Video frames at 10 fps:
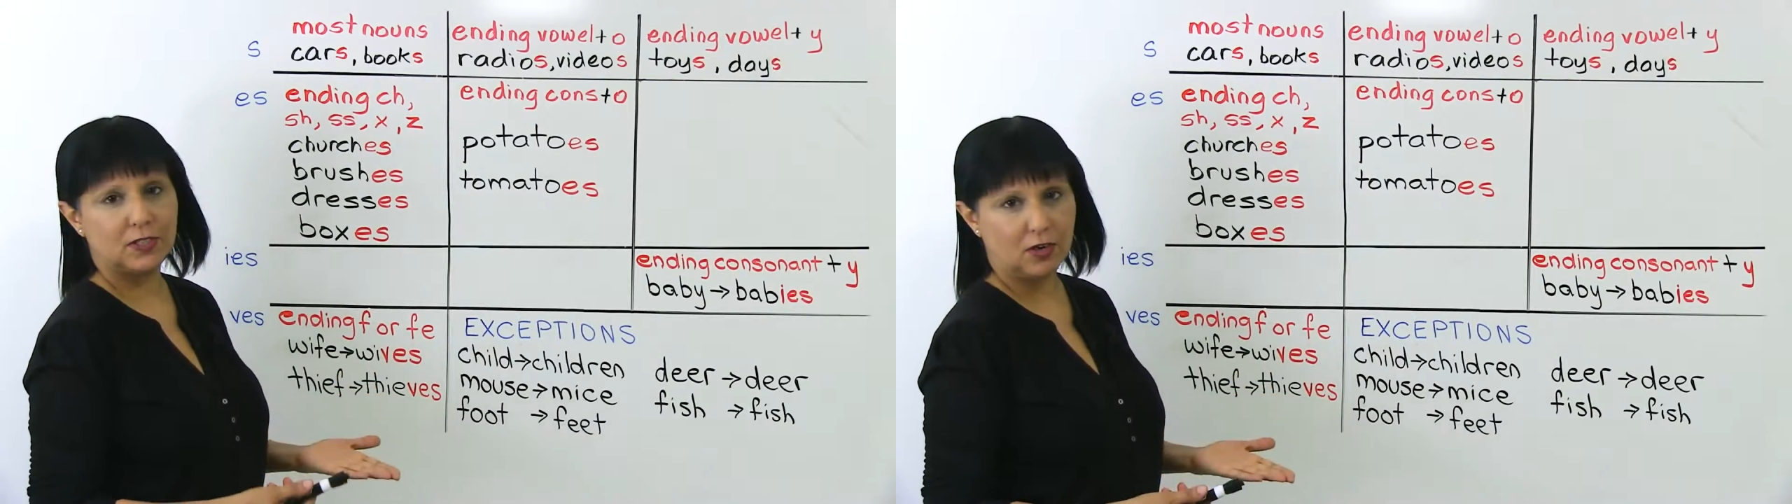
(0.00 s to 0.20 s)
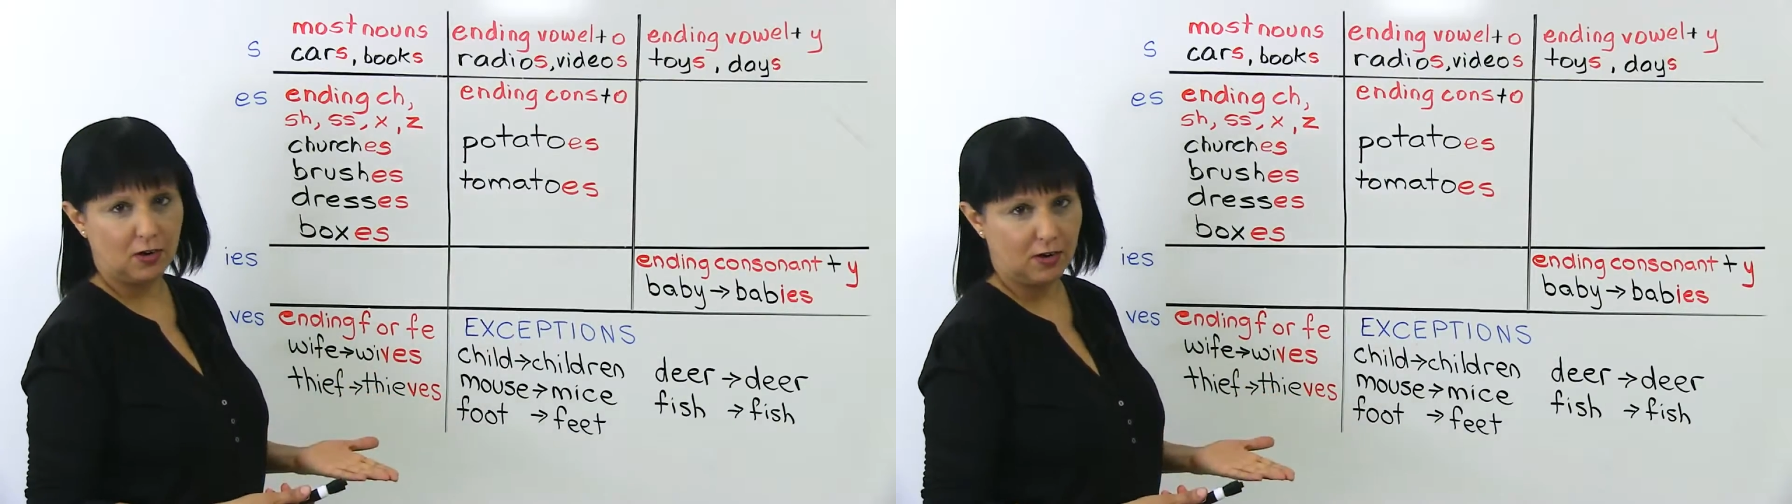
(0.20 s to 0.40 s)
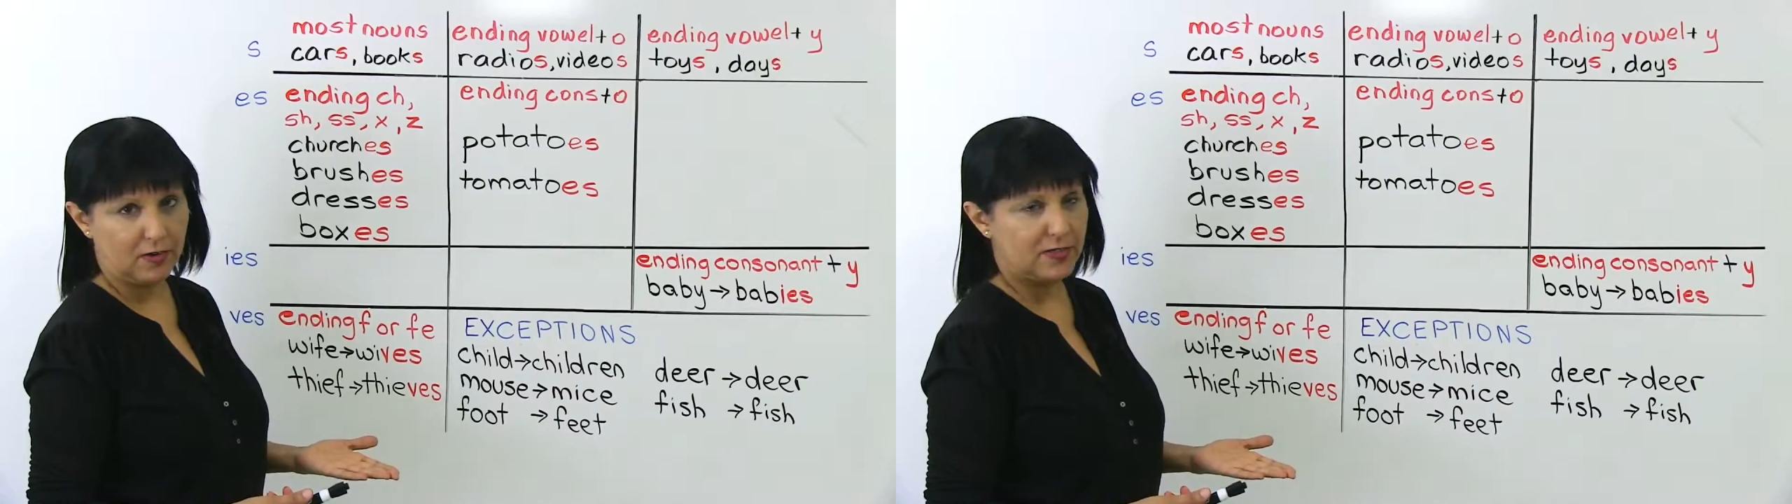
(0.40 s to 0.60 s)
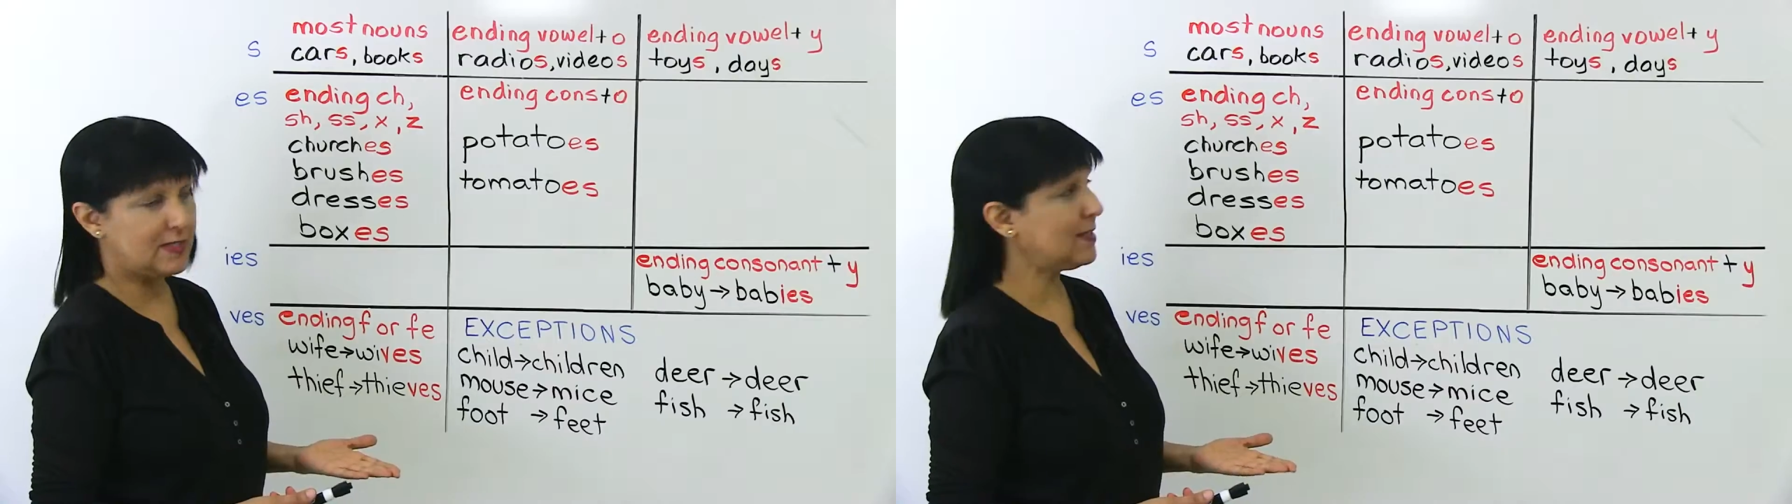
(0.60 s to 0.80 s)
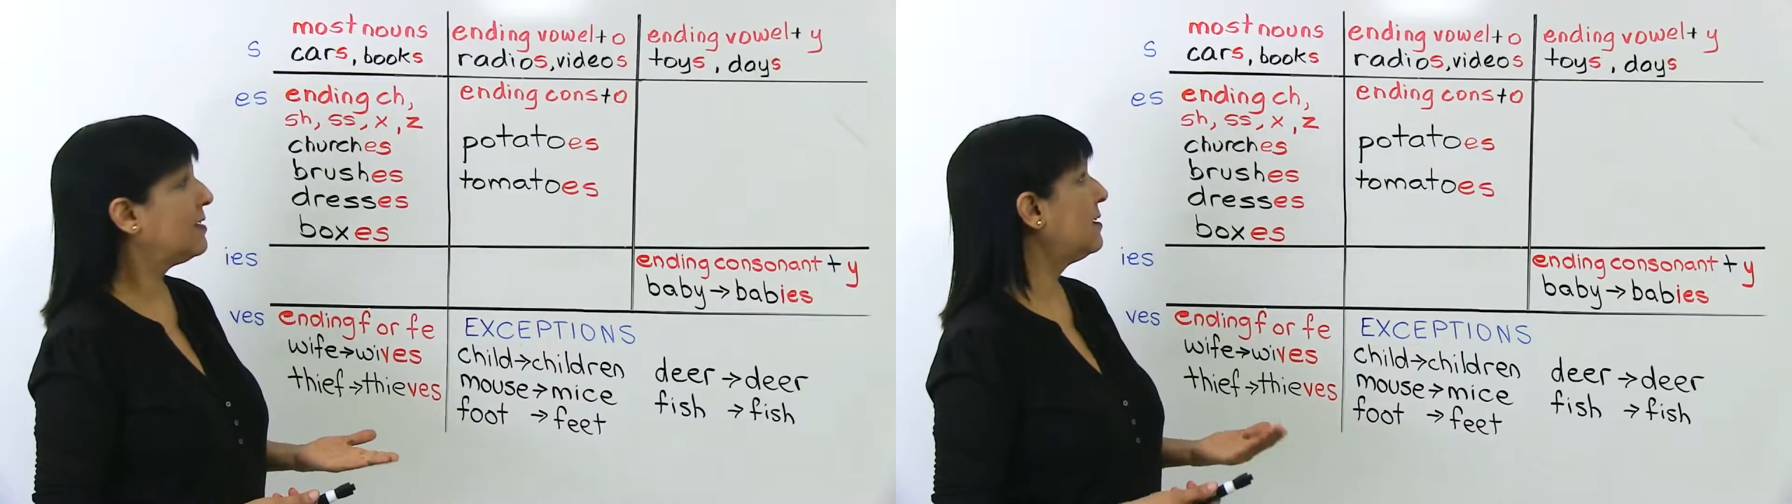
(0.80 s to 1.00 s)

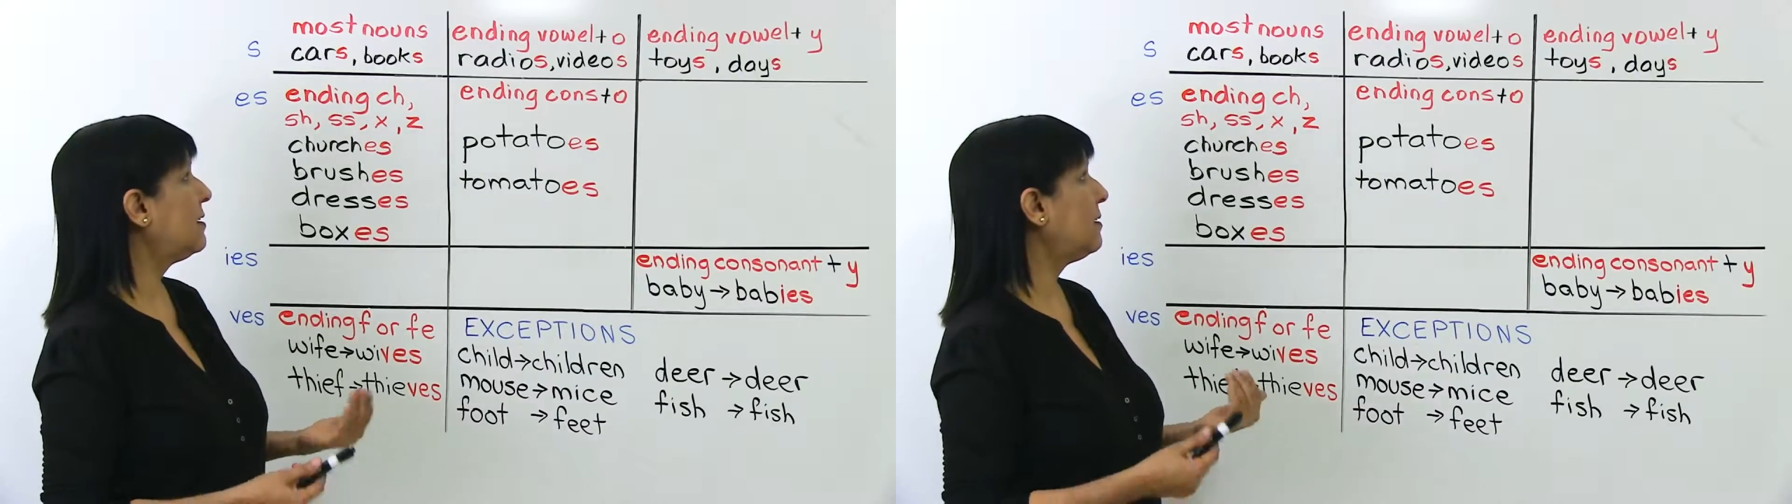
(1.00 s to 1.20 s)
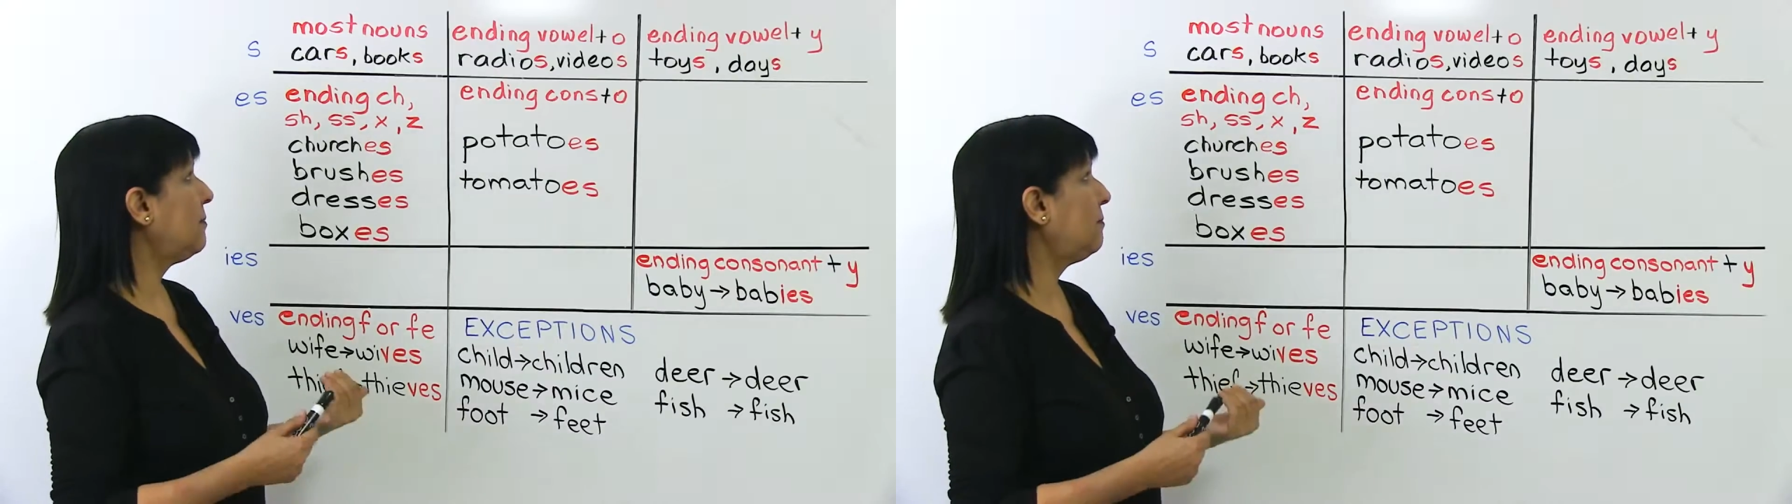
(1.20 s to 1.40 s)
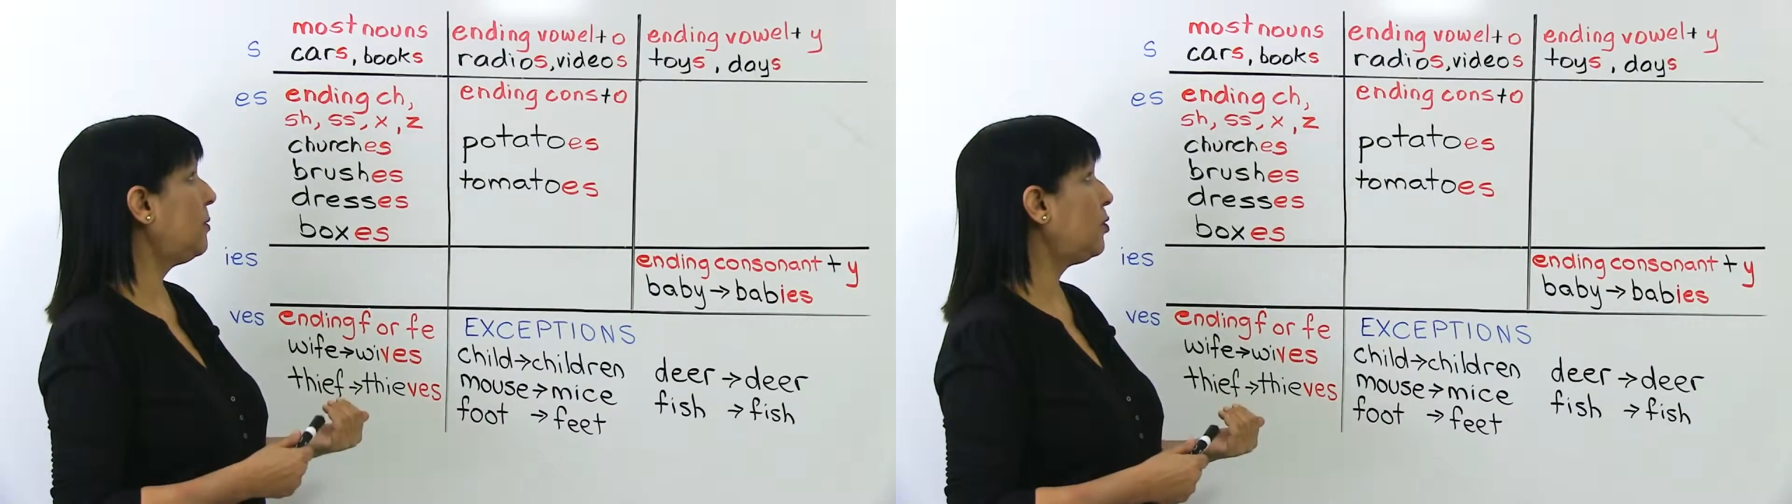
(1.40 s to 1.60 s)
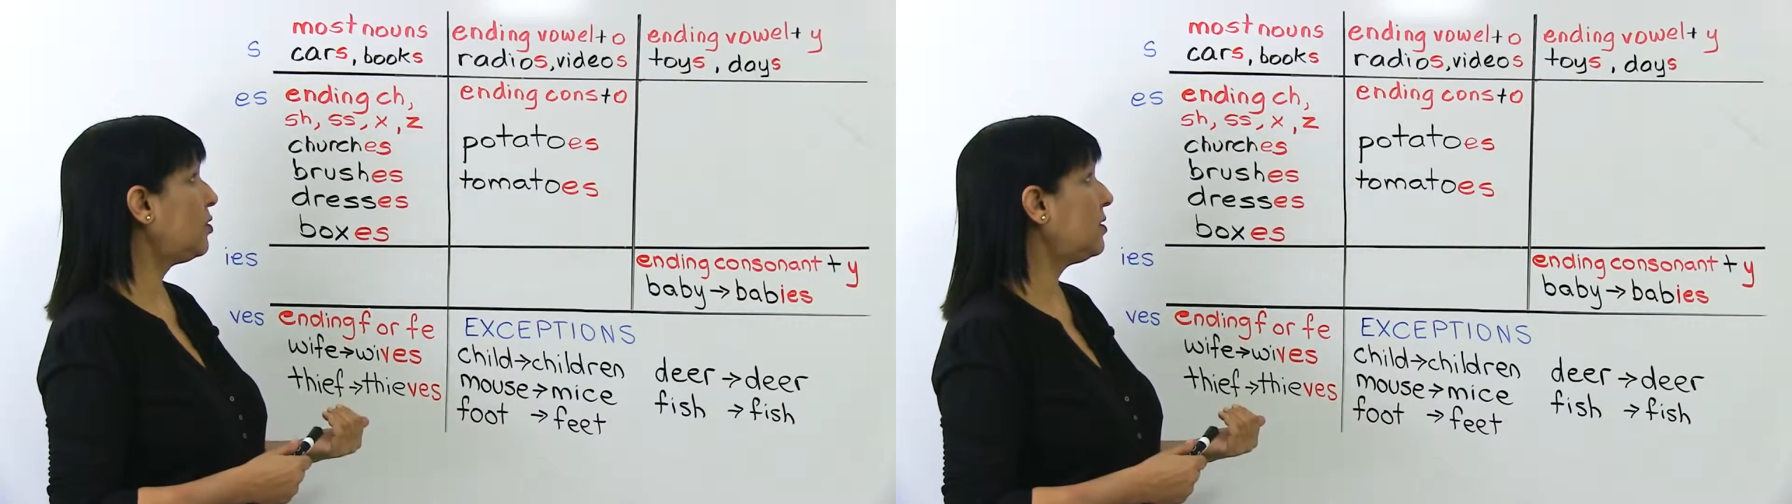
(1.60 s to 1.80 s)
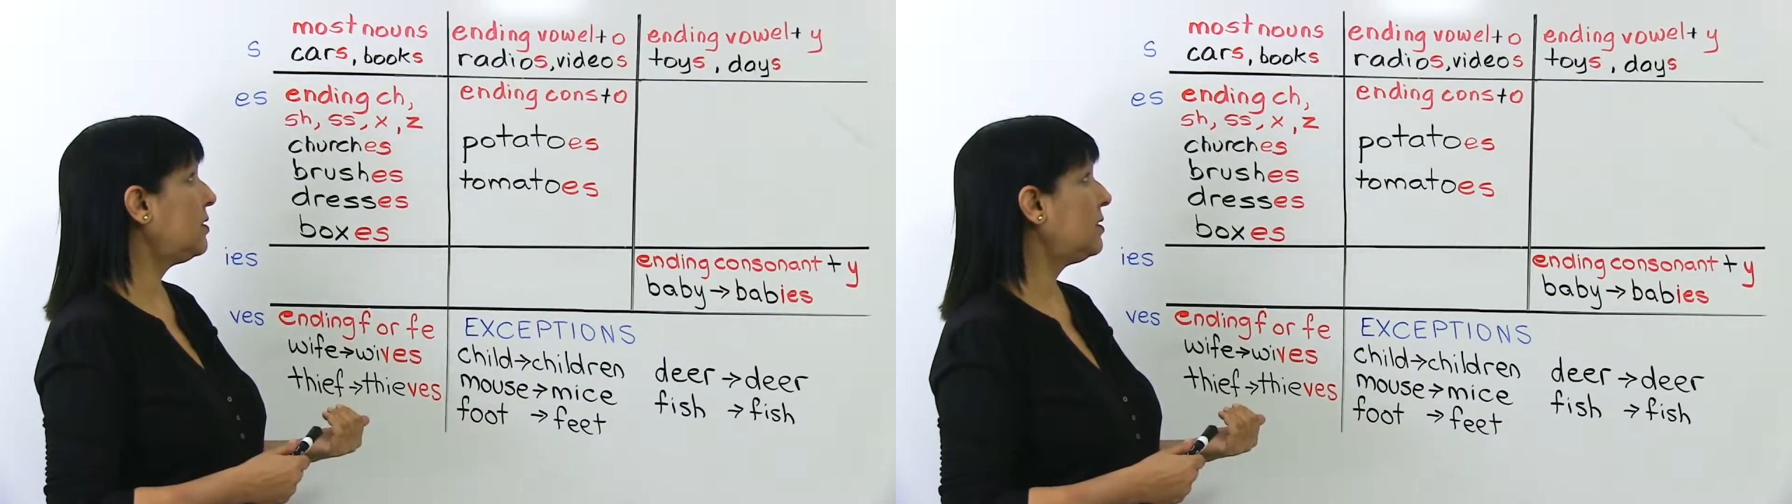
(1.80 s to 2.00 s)
cars, book,